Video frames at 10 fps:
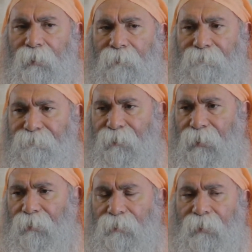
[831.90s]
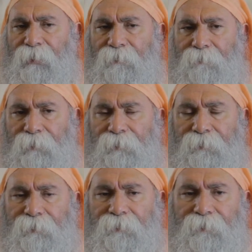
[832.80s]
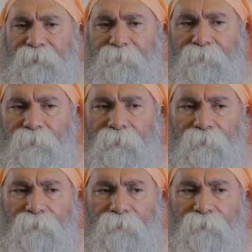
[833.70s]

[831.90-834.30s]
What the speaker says: a veil, a limit that is